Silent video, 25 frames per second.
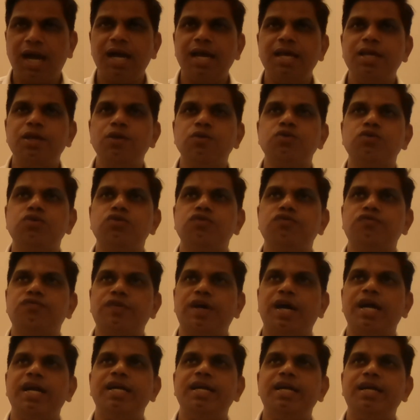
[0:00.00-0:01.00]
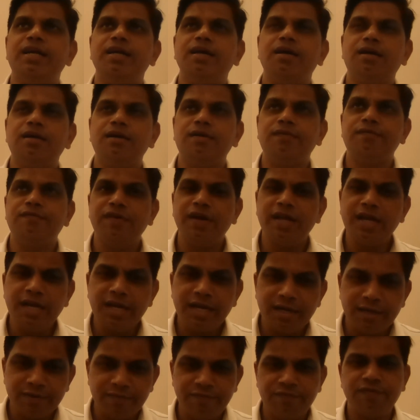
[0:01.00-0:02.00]
I used to find it
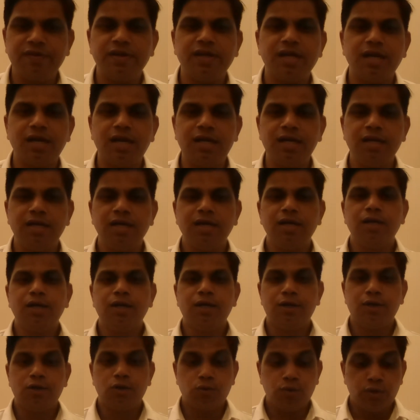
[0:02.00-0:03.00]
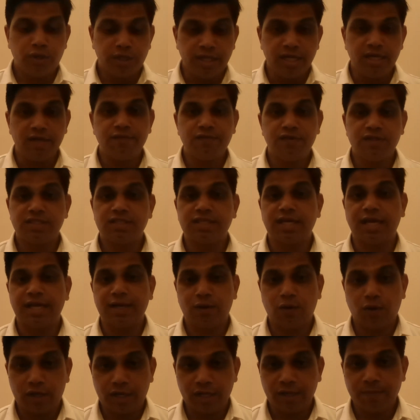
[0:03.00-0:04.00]
very difficult to deal with
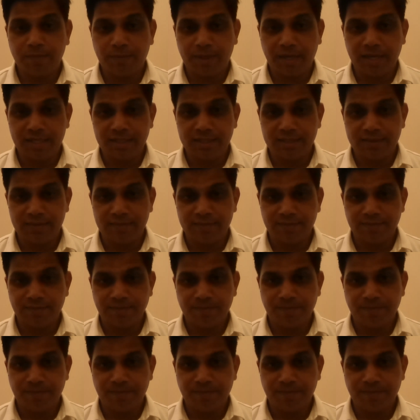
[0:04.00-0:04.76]
psychotic miasm.